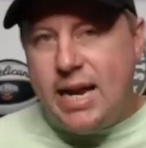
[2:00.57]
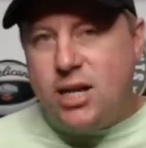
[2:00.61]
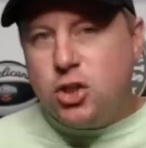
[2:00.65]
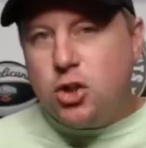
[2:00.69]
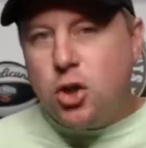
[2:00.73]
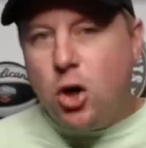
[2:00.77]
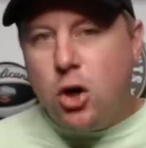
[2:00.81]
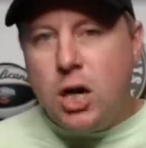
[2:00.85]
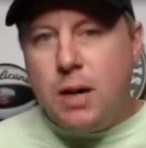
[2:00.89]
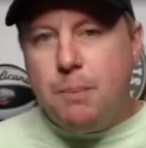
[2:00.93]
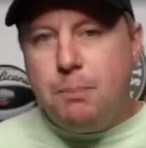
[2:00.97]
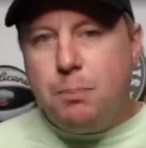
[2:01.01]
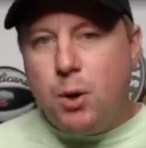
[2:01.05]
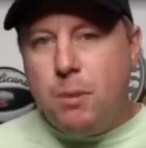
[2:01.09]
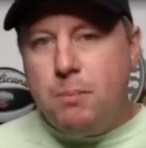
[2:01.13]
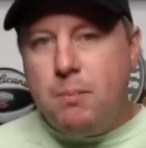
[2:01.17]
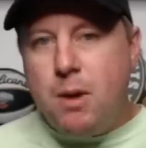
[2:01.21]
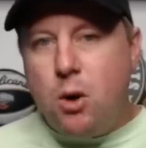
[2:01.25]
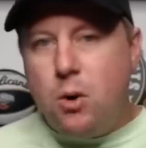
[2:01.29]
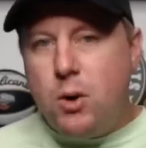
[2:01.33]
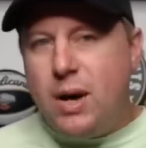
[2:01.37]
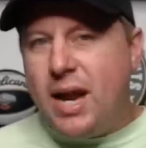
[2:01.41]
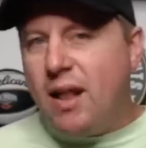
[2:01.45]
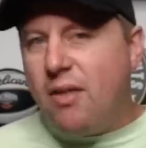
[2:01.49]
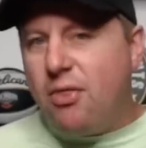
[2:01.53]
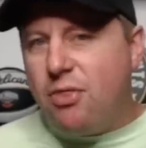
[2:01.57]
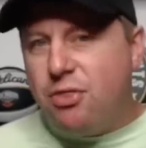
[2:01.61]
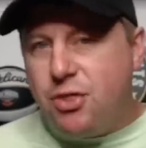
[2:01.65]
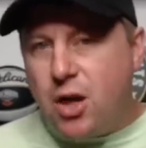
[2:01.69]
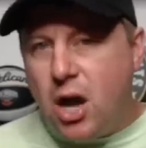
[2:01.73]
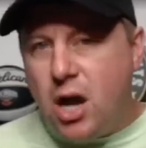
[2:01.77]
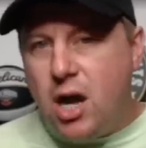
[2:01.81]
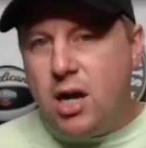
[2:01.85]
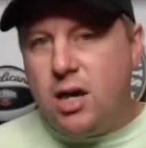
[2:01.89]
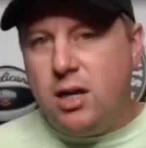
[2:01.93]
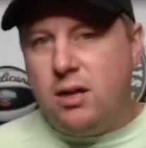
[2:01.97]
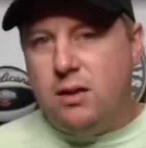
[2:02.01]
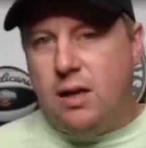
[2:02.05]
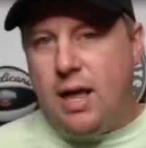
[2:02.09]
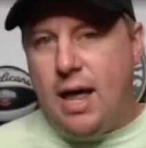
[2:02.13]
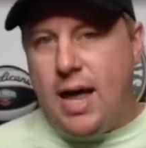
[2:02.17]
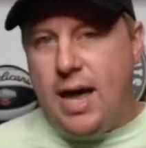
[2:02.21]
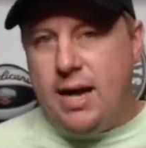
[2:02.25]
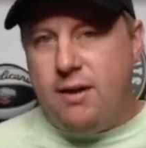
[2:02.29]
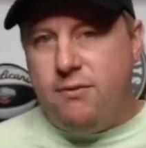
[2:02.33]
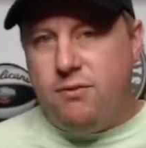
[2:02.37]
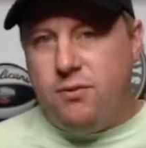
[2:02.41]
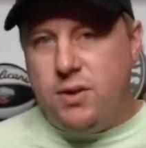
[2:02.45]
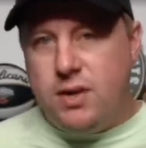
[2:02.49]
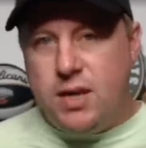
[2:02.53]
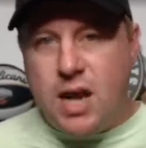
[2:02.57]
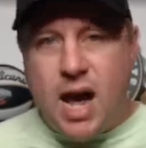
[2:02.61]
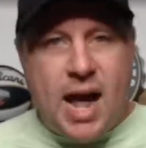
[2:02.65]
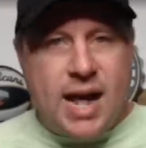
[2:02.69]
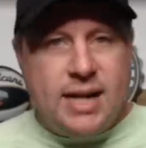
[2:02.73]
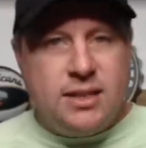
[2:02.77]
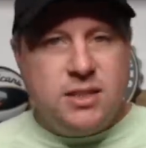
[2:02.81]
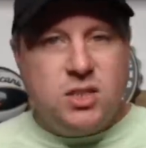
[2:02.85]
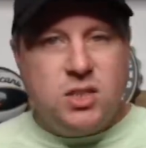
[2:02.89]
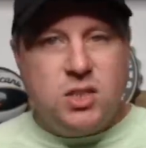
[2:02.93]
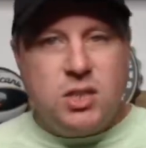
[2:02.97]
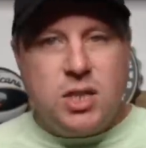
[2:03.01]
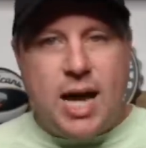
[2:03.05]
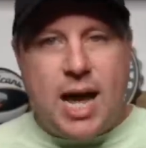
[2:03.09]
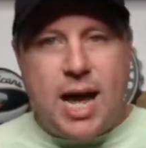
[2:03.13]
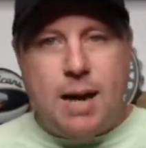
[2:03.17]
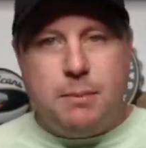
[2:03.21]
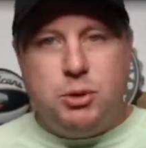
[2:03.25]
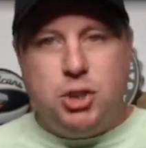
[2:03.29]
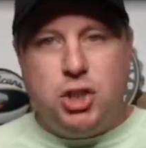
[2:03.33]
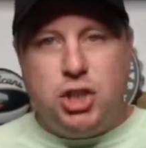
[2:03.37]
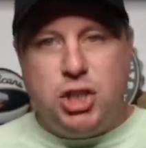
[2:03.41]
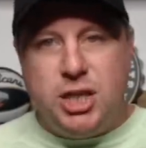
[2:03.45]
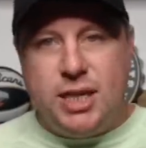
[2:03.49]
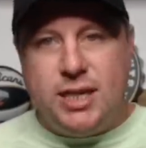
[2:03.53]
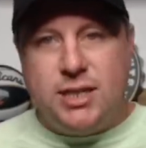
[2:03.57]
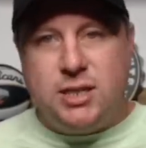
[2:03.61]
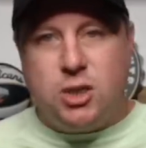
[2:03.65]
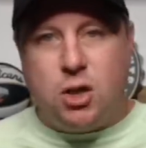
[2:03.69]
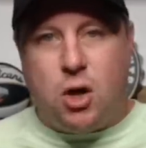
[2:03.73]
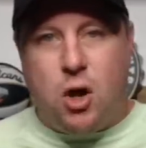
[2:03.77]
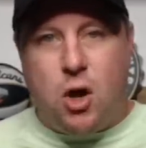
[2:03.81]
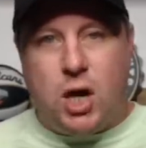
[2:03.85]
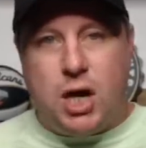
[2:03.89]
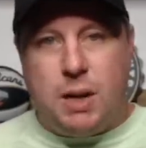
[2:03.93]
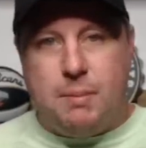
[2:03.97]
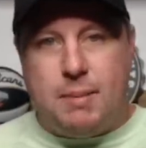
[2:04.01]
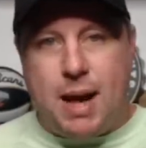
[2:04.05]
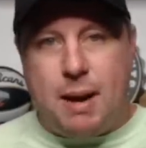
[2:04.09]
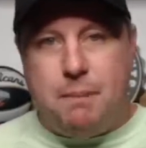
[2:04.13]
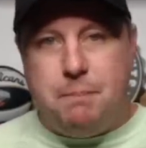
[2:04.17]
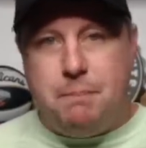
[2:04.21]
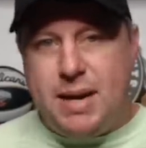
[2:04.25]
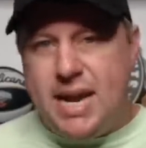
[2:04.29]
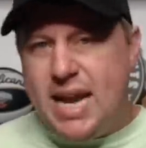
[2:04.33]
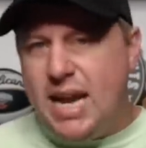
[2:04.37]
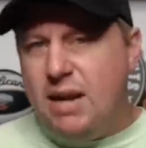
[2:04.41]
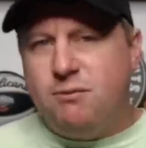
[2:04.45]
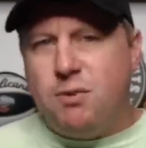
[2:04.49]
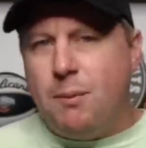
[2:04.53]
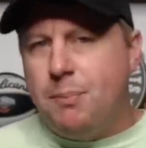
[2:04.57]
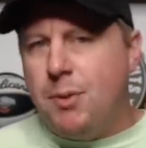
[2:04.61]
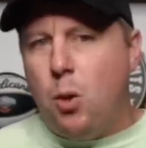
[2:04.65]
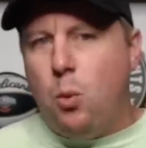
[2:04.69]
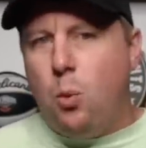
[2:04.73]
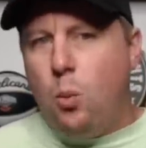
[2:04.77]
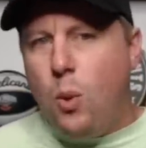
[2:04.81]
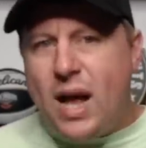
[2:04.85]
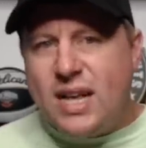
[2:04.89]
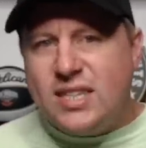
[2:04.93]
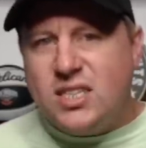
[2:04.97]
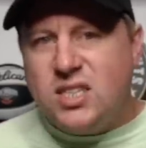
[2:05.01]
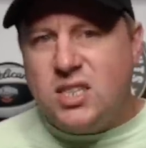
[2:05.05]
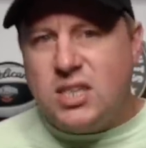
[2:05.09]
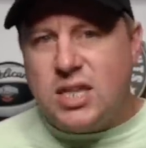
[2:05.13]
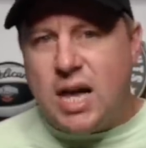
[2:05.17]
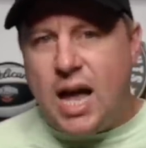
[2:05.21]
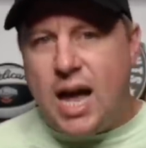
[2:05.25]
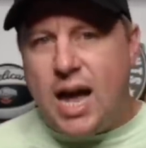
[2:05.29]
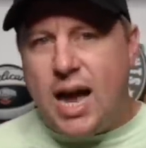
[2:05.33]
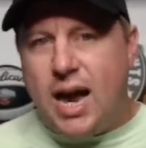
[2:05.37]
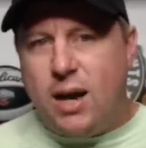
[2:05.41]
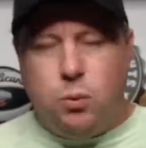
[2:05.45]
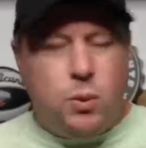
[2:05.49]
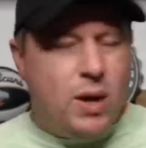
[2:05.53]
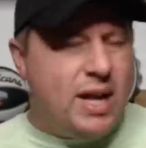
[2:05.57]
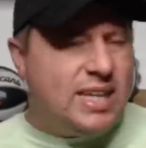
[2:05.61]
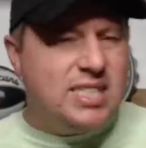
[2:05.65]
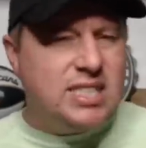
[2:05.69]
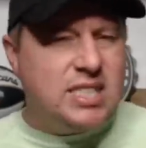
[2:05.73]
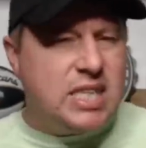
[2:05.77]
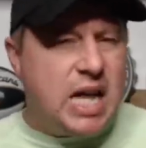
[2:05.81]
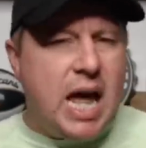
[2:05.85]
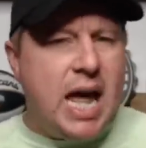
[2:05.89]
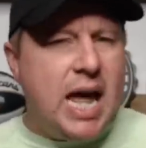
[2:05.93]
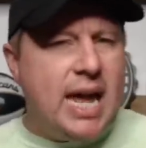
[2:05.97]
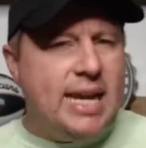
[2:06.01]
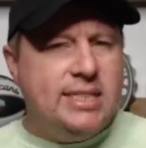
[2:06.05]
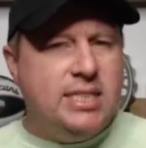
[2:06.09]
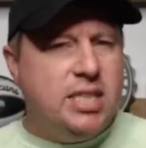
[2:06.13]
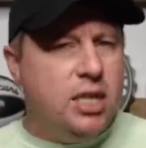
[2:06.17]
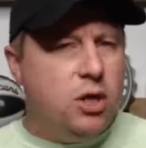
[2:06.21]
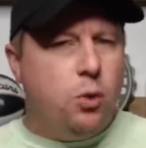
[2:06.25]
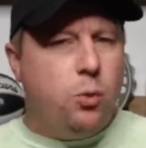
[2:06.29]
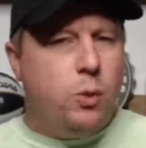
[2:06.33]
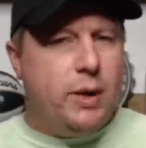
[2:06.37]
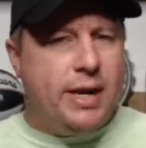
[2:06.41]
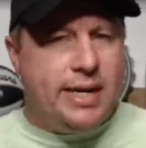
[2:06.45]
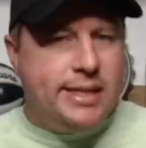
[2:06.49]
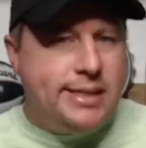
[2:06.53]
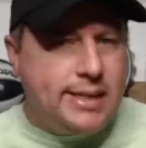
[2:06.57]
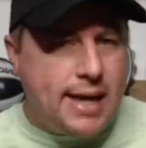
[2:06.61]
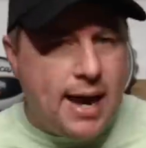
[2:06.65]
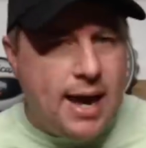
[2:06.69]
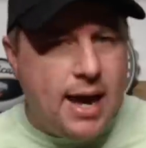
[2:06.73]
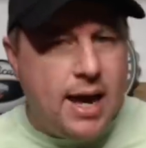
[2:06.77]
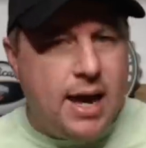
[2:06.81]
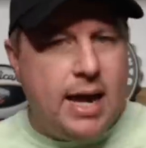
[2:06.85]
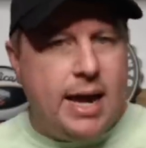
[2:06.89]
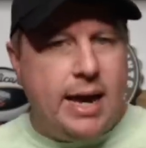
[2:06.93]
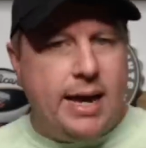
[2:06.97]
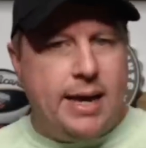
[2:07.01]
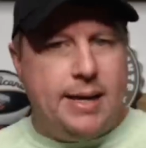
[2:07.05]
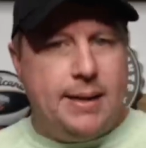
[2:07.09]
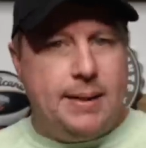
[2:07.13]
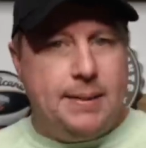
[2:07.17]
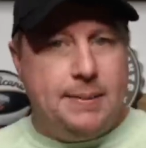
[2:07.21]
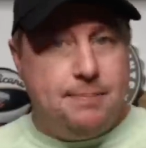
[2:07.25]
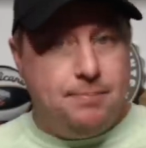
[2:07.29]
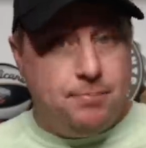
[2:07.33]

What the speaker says: started promoting thug life, nonstop shit talk about being from the West Side till we die.